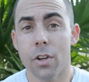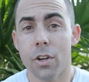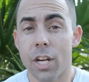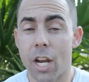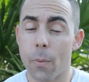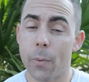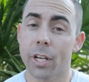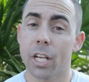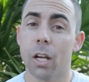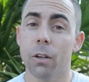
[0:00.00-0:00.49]

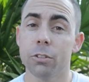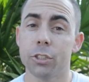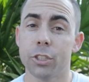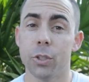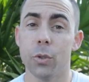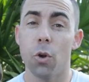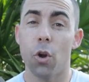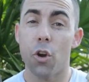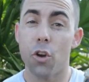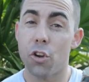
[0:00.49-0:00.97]
Now when it comes
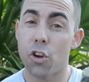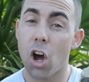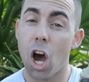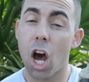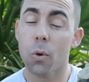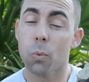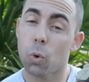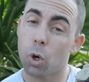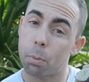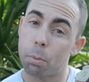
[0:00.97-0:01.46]
to
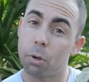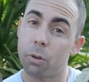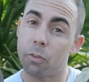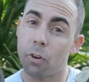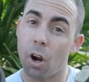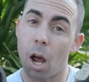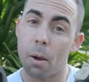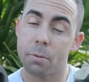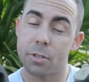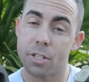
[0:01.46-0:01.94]
non-waterproof
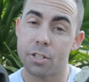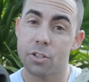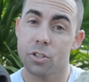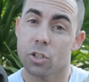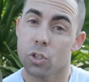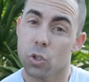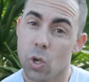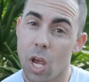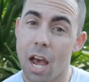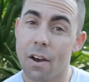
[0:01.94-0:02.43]

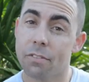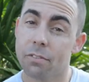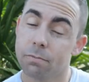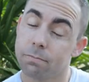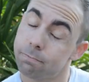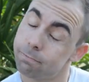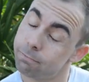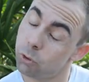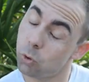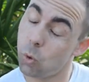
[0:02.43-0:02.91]
options, you have
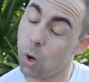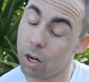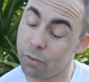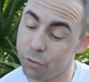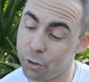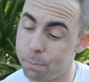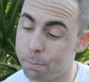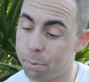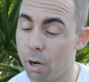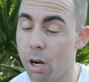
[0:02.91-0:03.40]
quite a
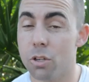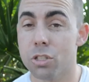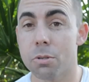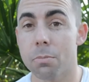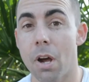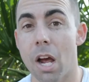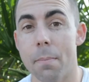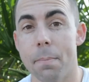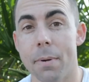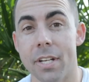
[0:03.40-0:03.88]
few pros in
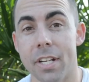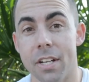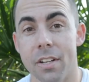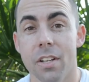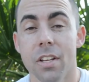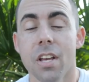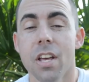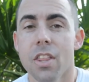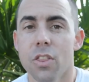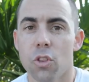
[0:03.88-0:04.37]
my opinion.
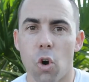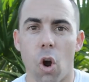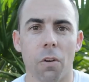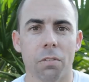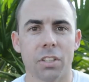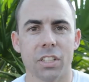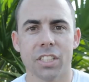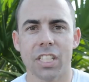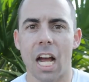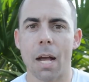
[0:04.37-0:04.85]
They're
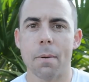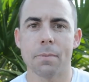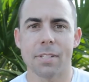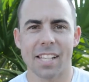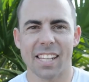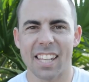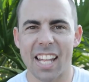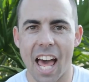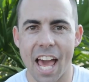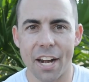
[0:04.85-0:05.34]

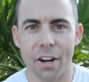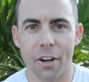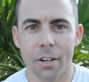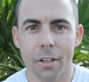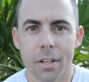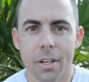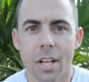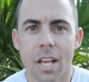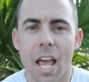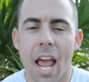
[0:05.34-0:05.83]
oftentimes lighter
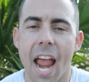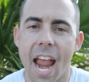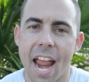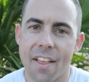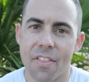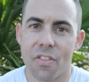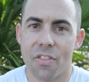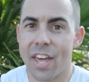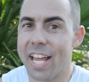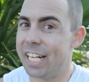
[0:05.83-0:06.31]

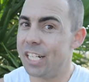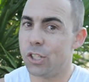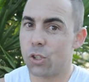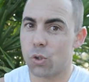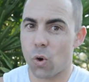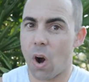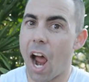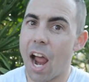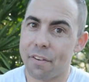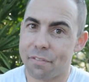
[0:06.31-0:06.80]
and they
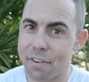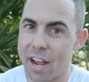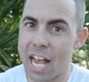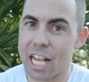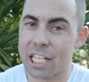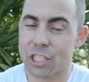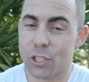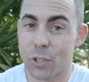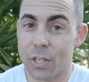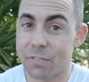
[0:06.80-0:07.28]
dry
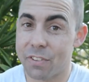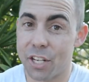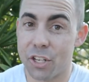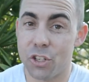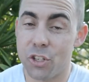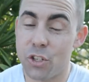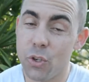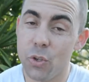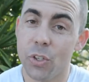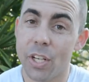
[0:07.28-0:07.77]
faster if they
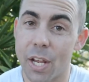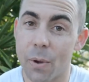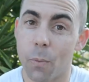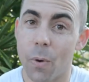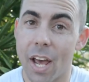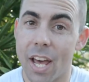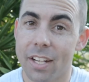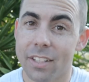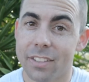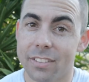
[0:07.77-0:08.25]
do get
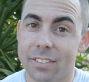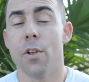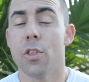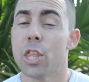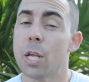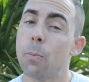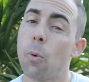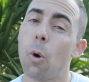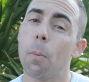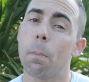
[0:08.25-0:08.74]
wet.
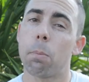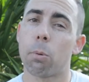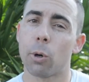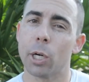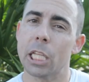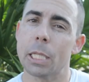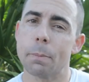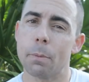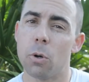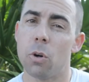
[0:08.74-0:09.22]
They're more
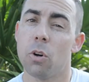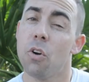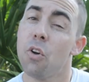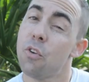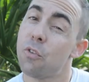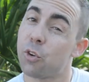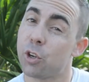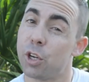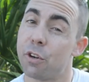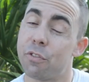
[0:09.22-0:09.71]
breathable
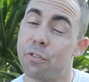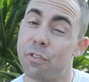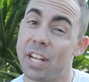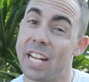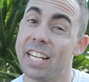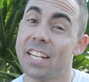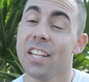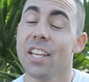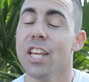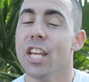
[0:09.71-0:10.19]
for your
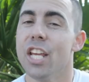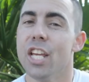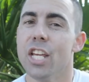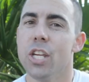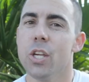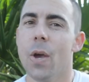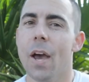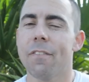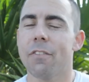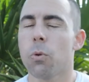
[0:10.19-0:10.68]
feet.
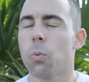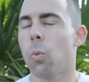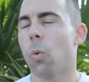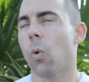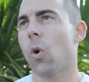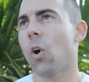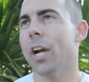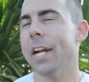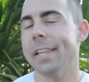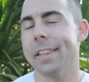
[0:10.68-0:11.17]
You have to
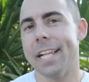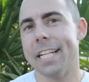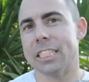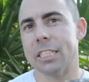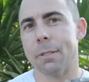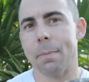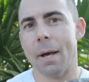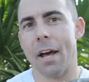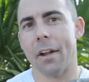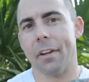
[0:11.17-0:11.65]
worry
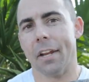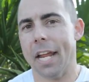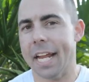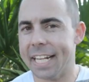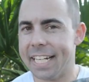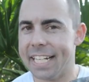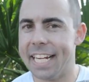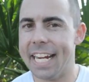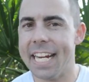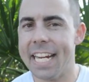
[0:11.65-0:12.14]
less about
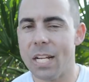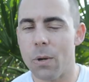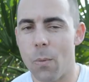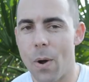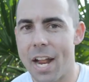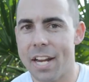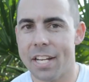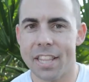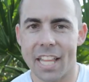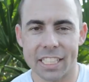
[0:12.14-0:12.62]
getting
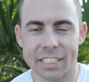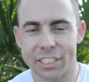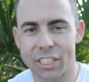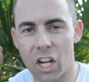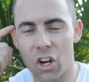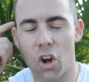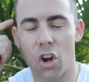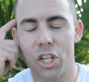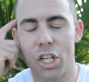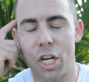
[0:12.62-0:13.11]
wet. That's
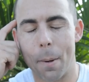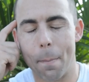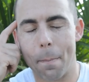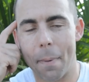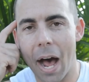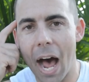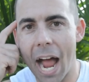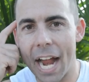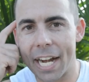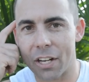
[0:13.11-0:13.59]
not your
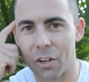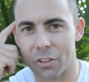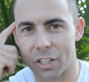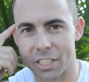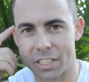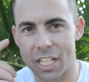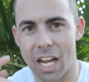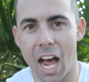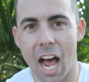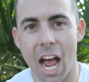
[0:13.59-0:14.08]
mind all
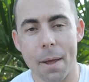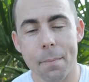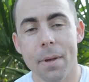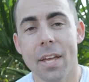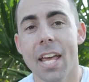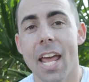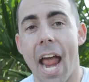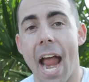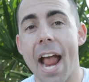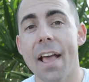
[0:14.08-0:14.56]
the time.
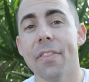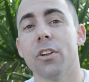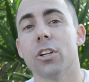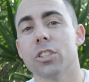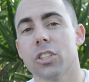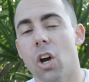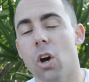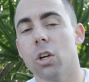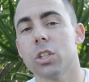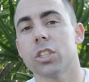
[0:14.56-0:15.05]
And
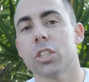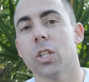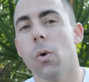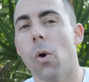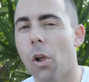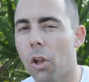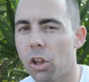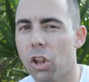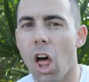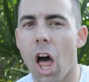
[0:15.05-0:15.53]
there's also
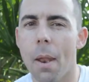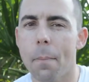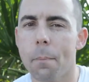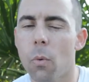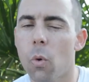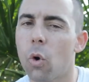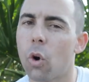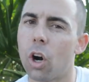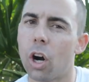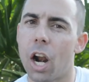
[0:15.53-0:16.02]
a lot
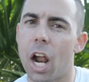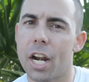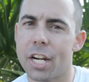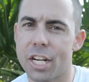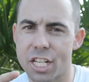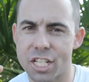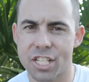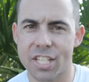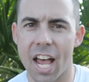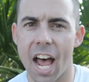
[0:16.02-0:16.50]
more
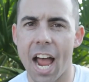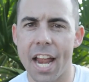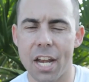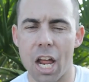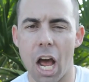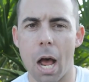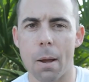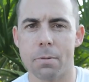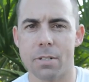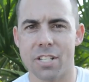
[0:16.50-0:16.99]
design
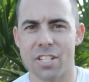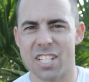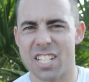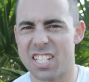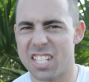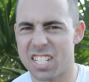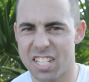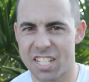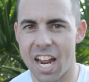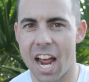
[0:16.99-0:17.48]
options
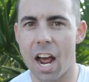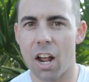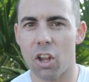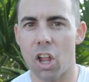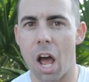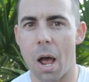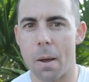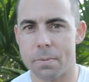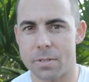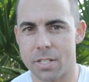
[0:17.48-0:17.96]
and style
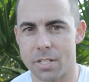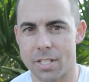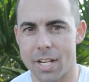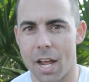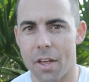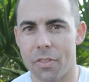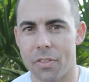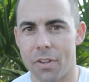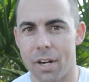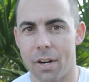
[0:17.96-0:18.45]
options
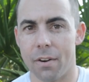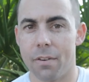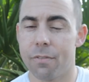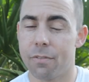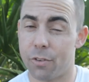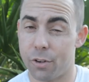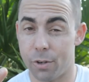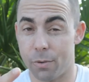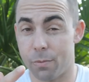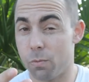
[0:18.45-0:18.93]
out there
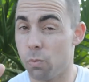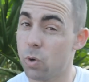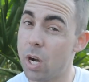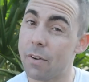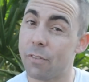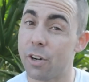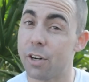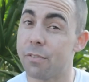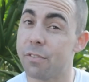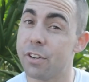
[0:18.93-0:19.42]
for
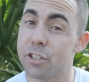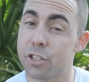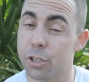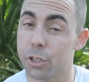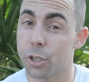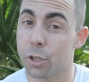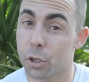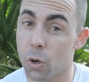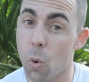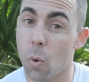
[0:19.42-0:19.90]
whatever adventure
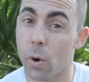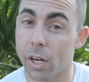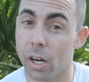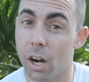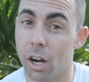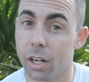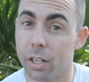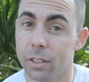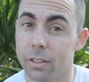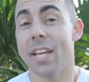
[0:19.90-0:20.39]
you're going
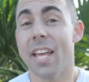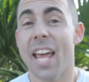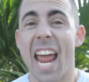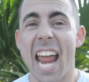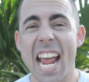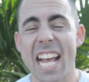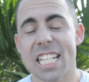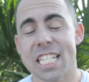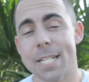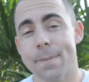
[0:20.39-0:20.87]
on.
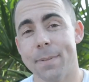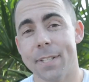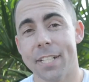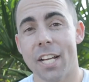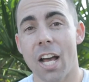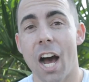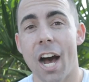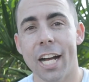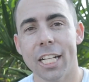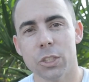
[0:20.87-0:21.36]
And some of the
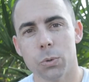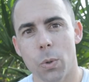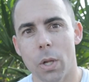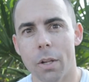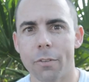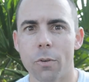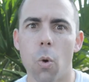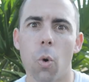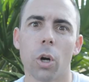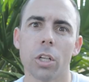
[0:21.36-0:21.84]
cons,
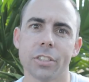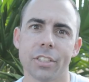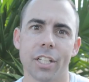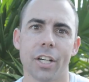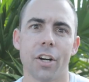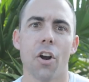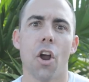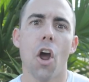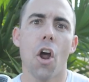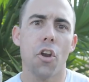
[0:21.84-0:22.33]
well, of course,
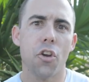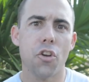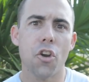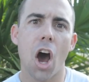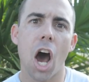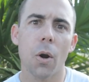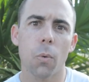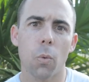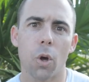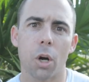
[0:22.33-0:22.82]
they're
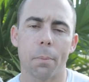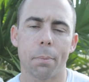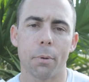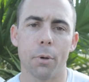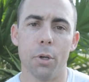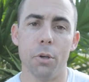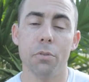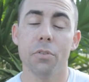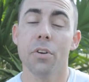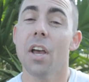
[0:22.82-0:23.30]
not
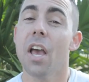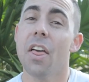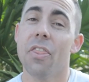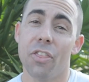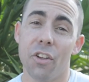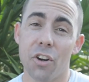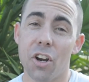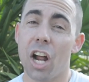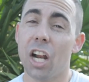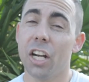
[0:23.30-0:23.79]
waterproof.
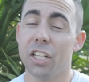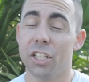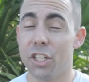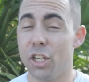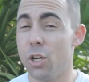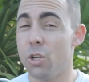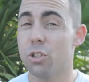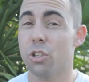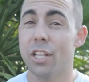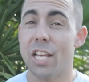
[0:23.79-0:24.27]
They're not
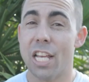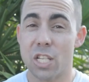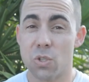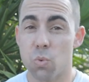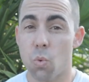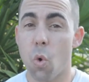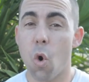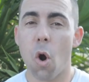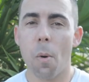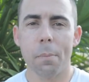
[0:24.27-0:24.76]
usually as
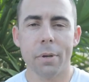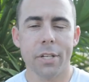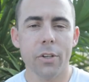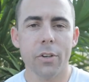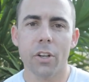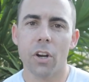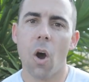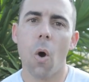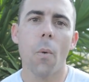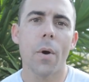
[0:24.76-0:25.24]
warm, but you
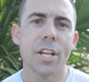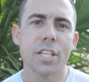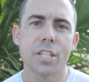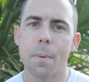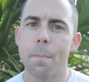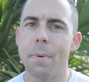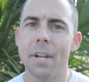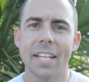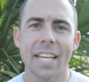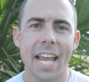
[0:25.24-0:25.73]
can always
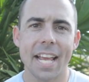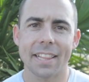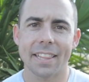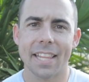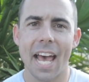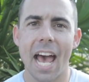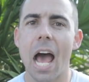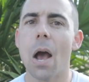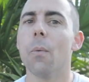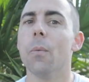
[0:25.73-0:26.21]
mitigate
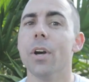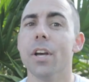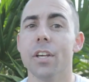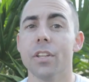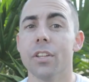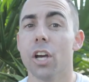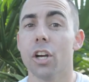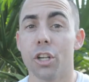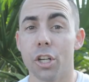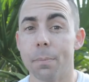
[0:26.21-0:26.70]
that
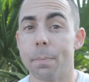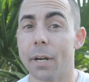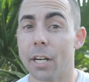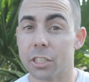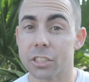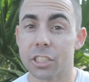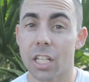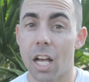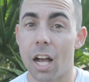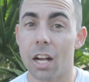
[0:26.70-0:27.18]
with a good pair
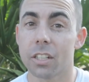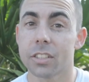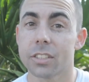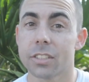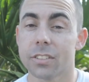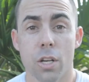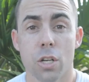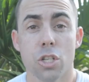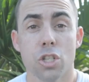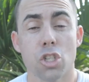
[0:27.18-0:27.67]
of
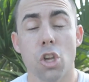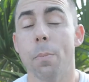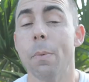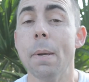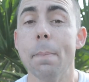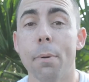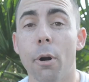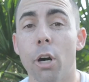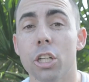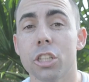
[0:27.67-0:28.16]
socks. So
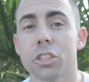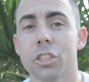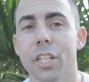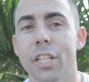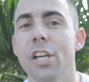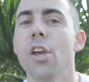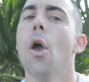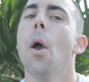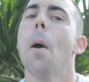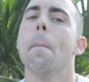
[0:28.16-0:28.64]
me
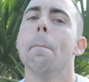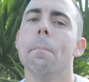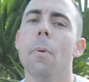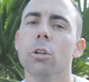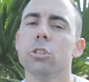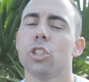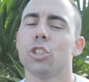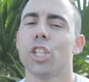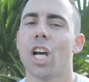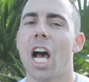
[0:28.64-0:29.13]
personally,
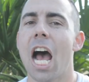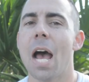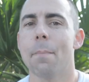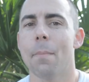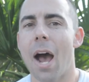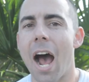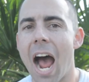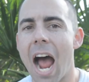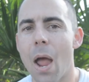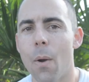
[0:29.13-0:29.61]
most of the
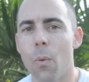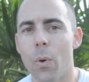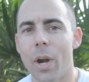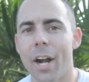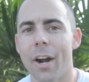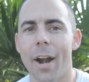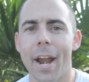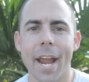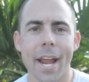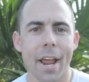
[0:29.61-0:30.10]
time, I
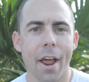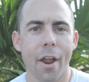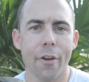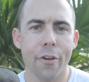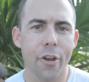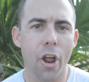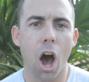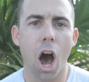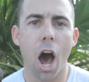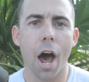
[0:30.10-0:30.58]
wear a
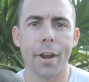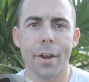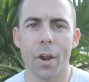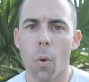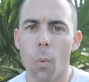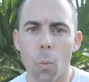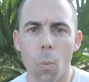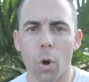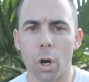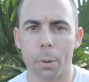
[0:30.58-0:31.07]

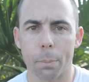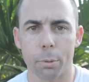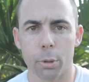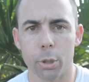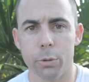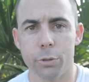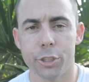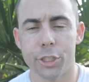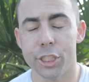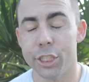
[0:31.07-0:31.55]

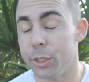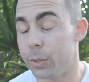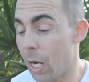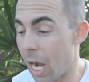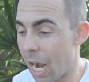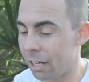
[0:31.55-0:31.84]
non-waterproof shoe.